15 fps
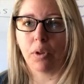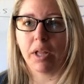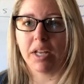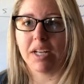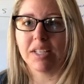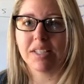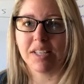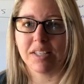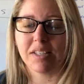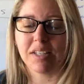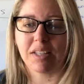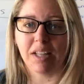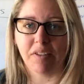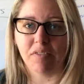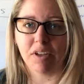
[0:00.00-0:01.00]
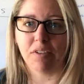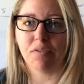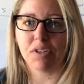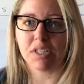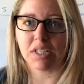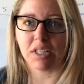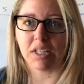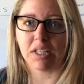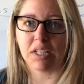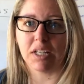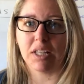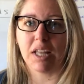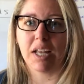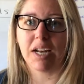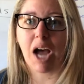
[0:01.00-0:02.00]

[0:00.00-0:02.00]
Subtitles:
an assisted living facility that